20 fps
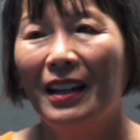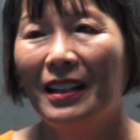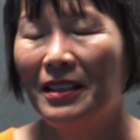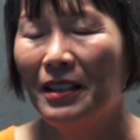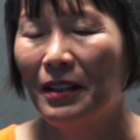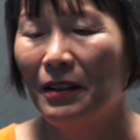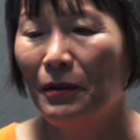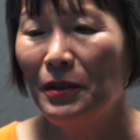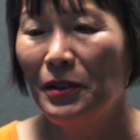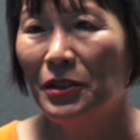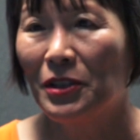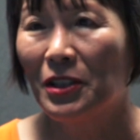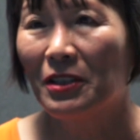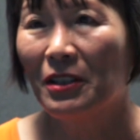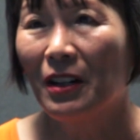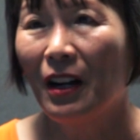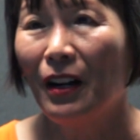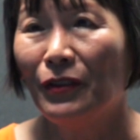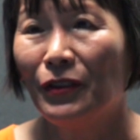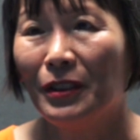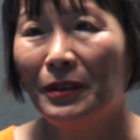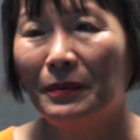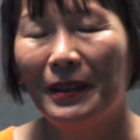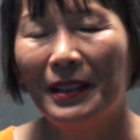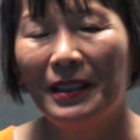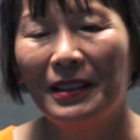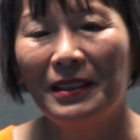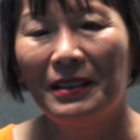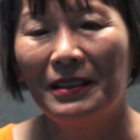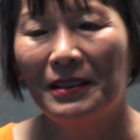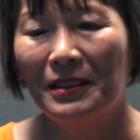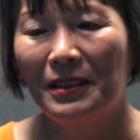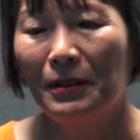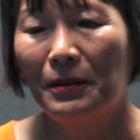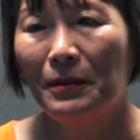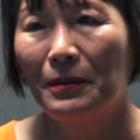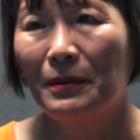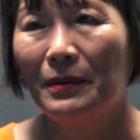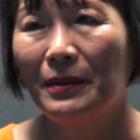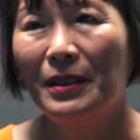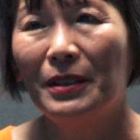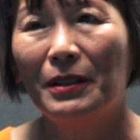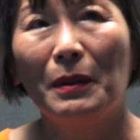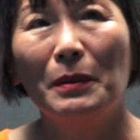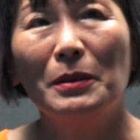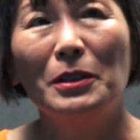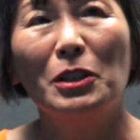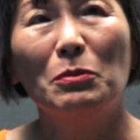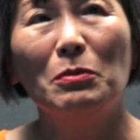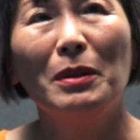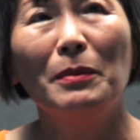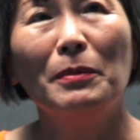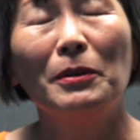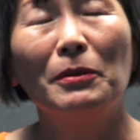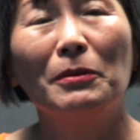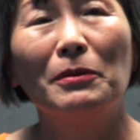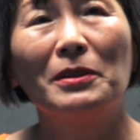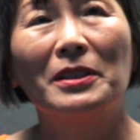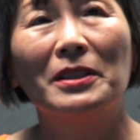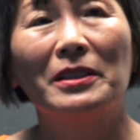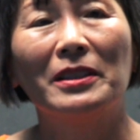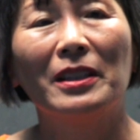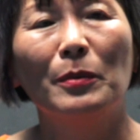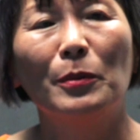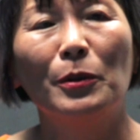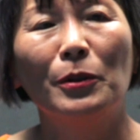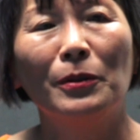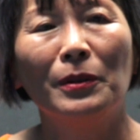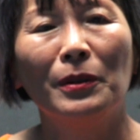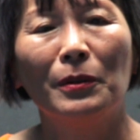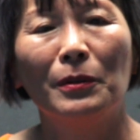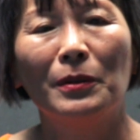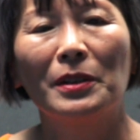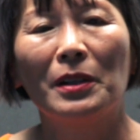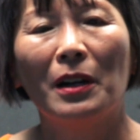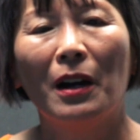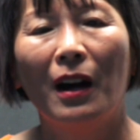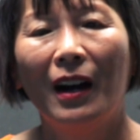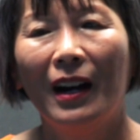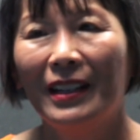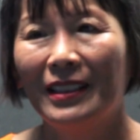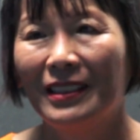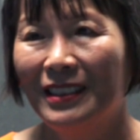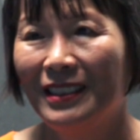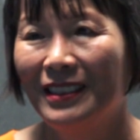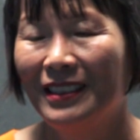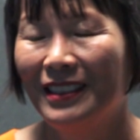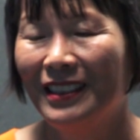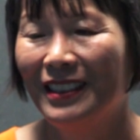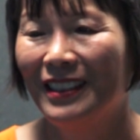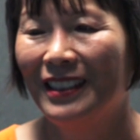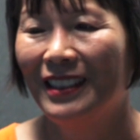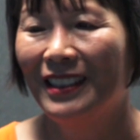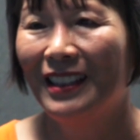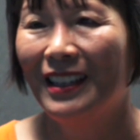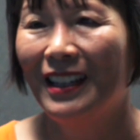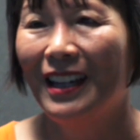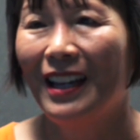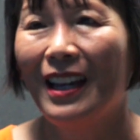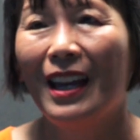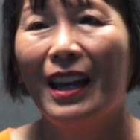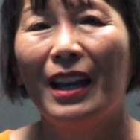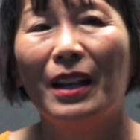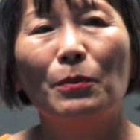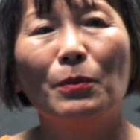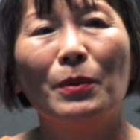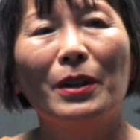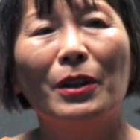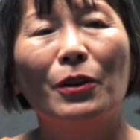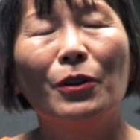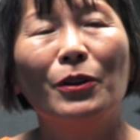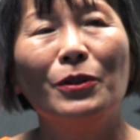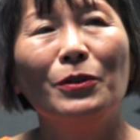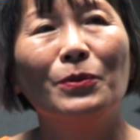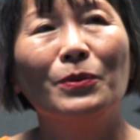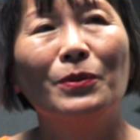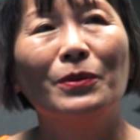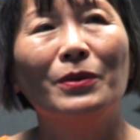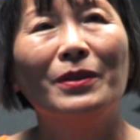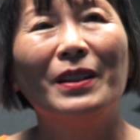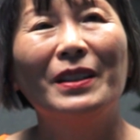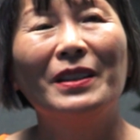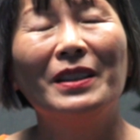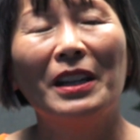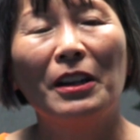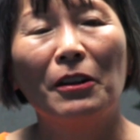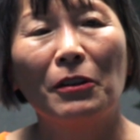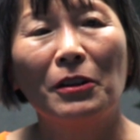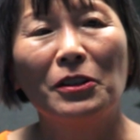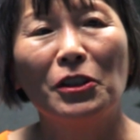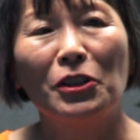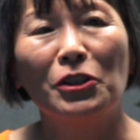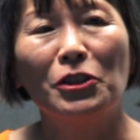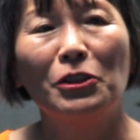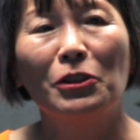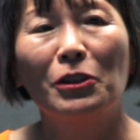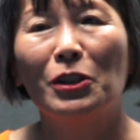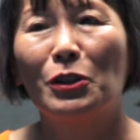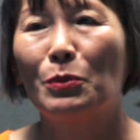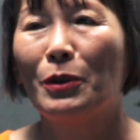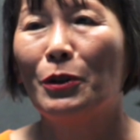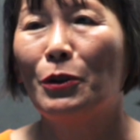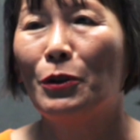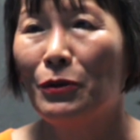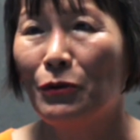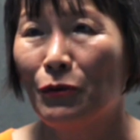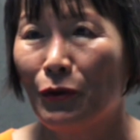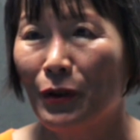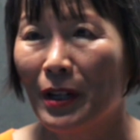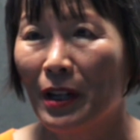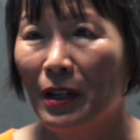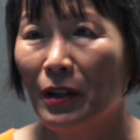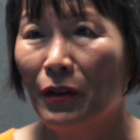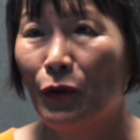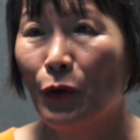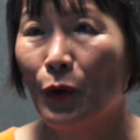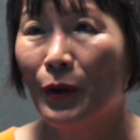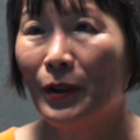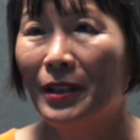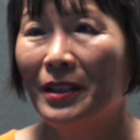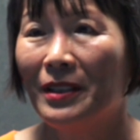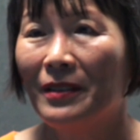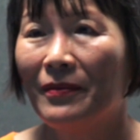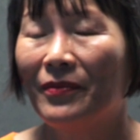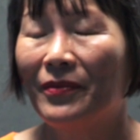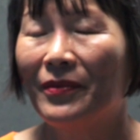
And it was just awful. But, you know, so, you know, I just remembered it was summer. It was hot. And we couldn't run the air conditioner because we couldn't freaking afford it.